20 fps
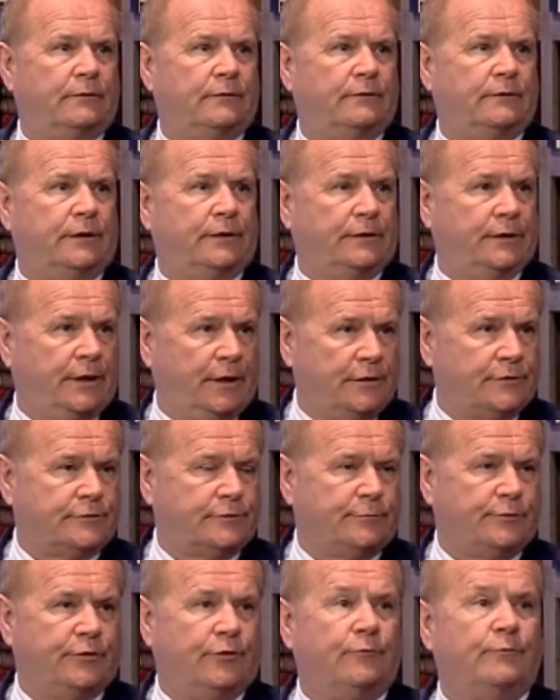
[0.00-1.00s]
than the
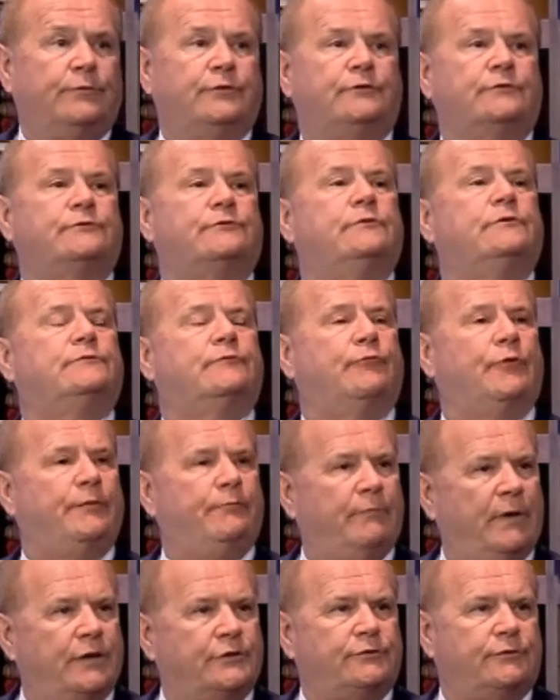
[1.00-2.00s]
LCBO and beer stores when we
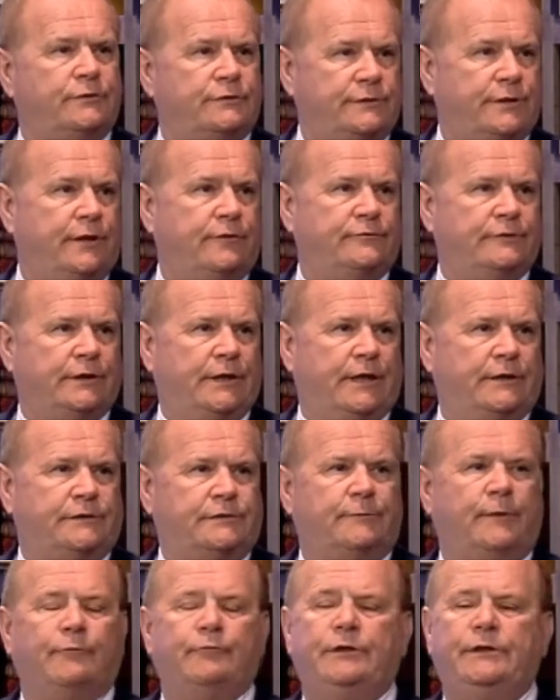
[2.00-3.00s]
measure ourselves against
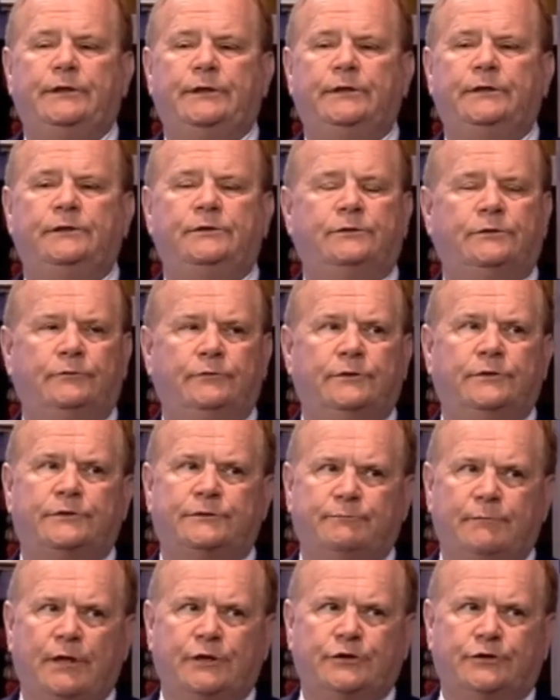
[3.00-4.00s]
them. And we didn't do
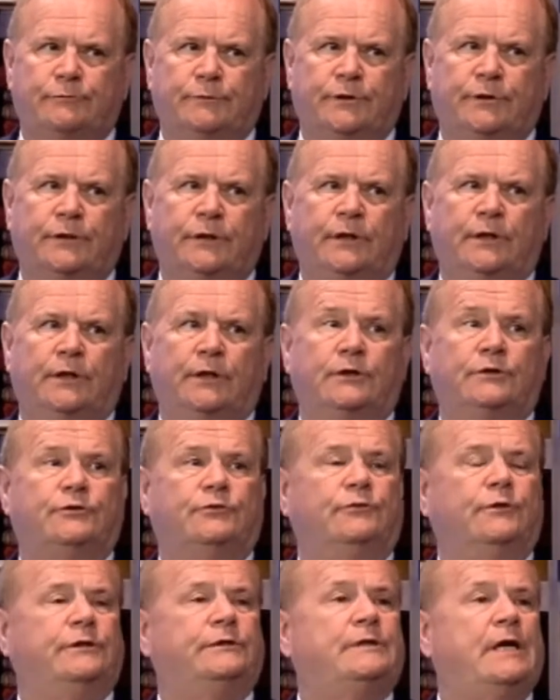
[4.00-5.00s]
this measurement
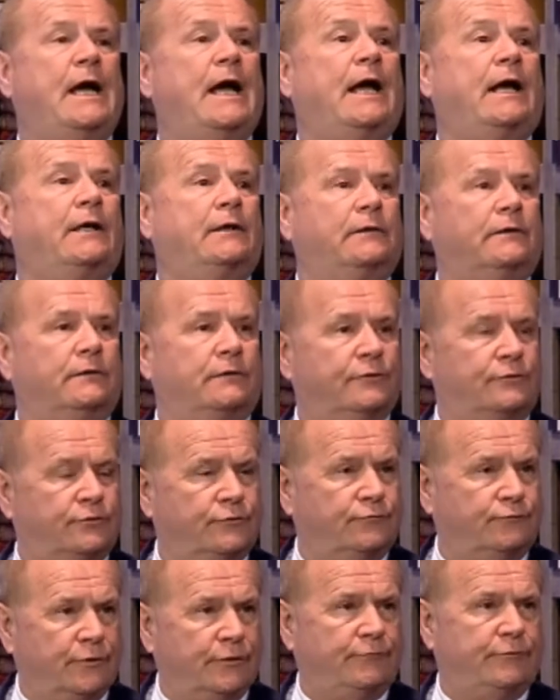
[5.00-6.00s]
to attack the
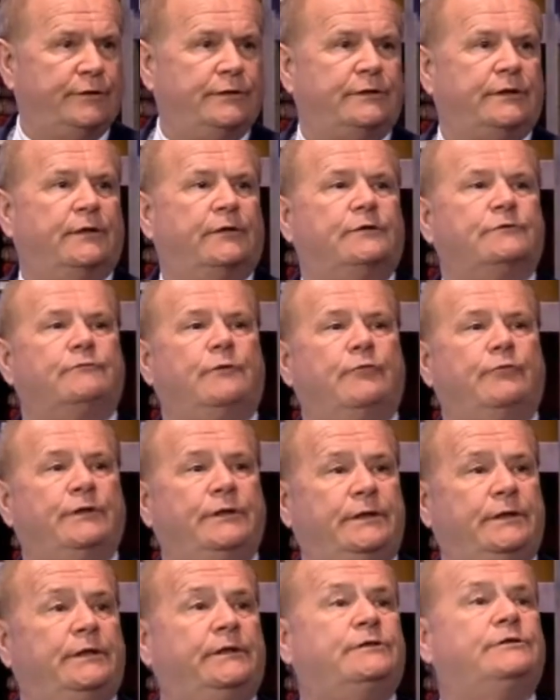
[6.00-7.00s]
two retailers. What we
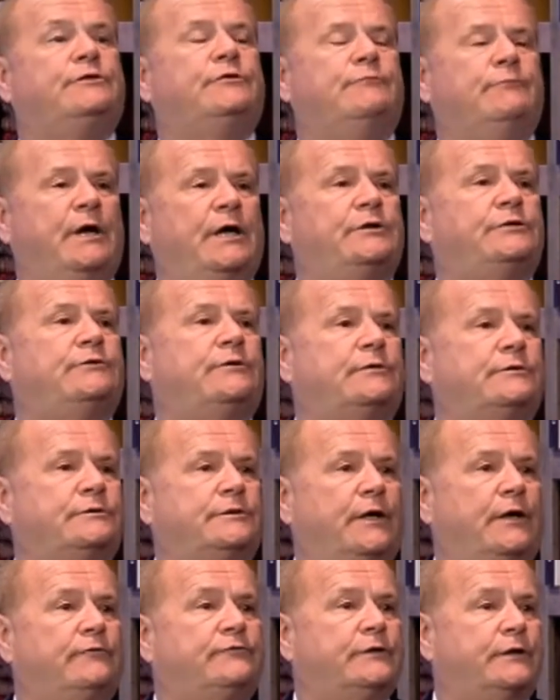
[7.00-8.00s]
did is to measure
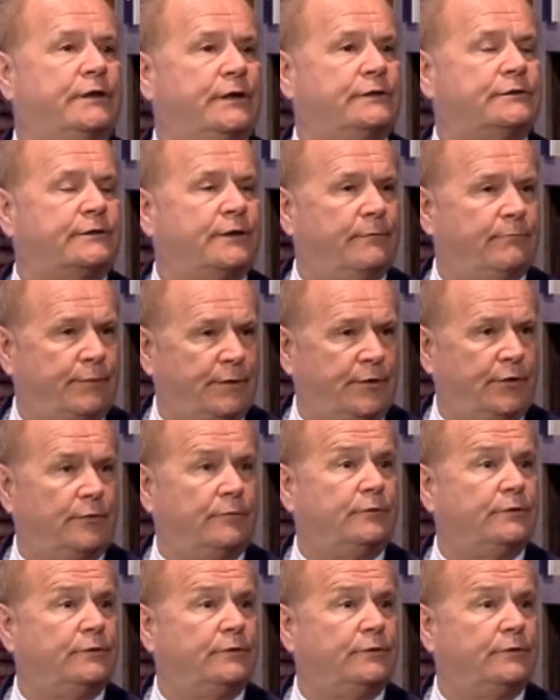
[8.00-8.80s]
ourselves against comparable